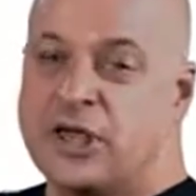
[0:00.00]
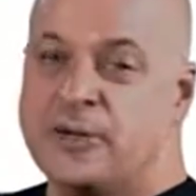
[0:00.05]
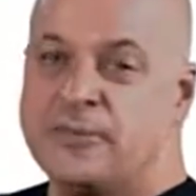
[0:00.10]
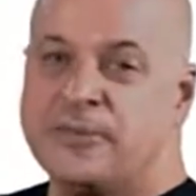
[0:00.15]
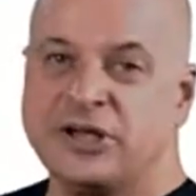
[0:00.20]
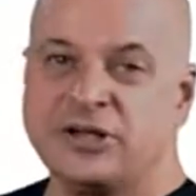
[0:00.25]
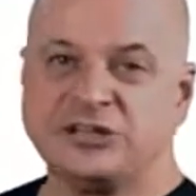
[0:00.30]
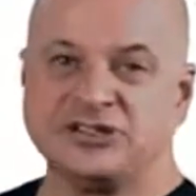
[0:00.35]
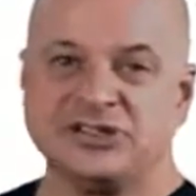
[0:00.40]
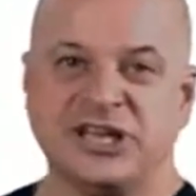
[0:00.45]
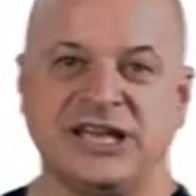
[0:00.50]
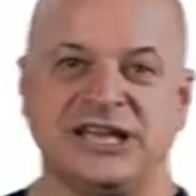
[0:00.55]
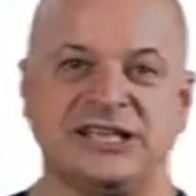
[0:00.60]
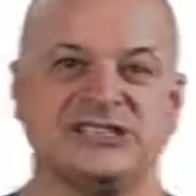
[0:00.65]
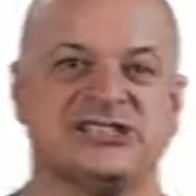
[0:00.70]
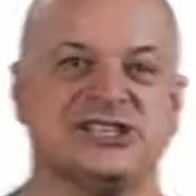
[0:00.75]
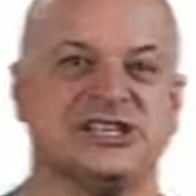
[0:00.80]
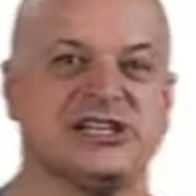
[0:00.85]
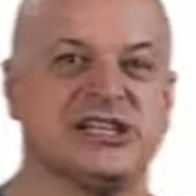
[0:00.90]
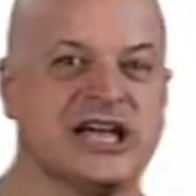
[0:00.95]
because
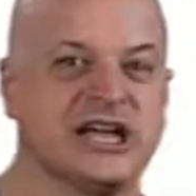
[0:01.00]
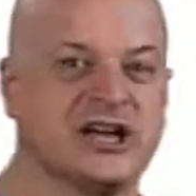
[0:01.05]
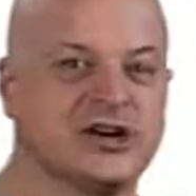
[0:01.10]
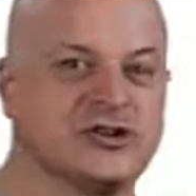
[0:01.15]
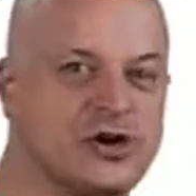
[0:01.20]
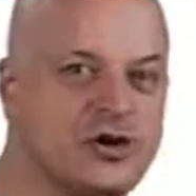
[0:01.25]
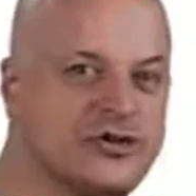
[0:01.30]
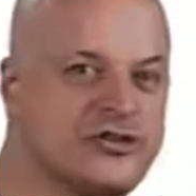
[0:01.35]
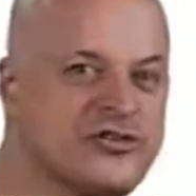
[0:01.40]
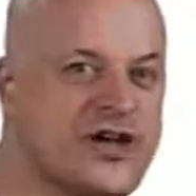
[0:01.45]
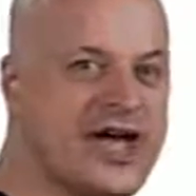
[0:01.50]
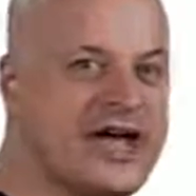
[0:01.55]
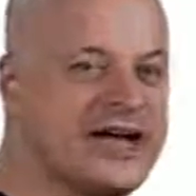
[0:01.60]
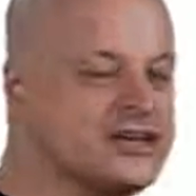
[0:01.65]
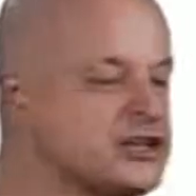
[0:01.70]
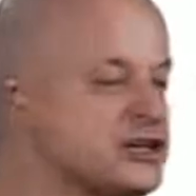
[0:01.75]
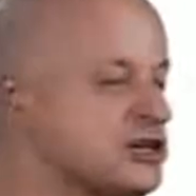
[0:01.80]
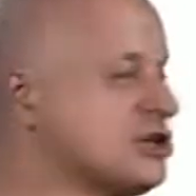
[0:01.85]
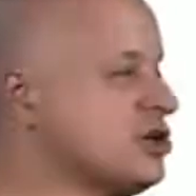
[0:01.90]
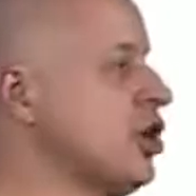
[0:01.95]
insulin-like growth
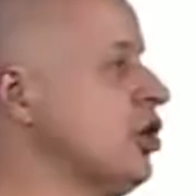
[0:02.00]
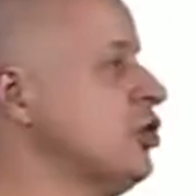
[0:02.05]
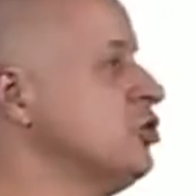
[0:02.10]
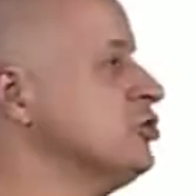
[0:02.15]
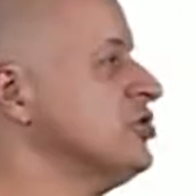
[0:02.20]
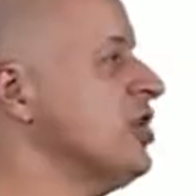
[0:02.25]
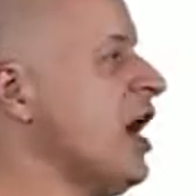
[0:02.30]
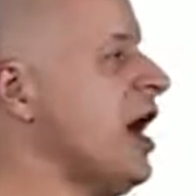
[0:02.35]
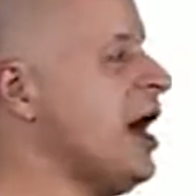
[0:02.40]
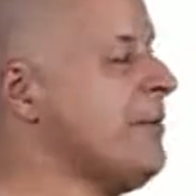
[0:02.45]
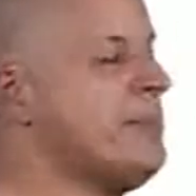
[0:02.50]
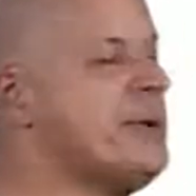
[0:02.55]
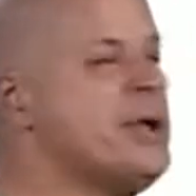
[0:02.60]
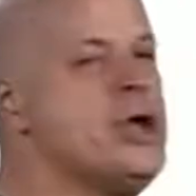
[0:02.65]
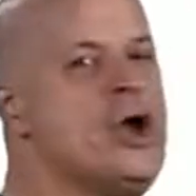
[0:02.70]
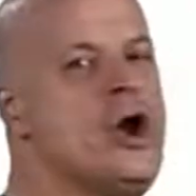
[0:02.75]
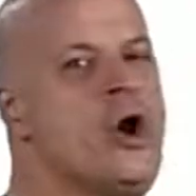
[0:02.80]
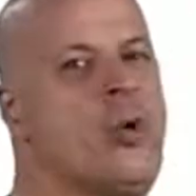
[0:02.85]
factor goes up.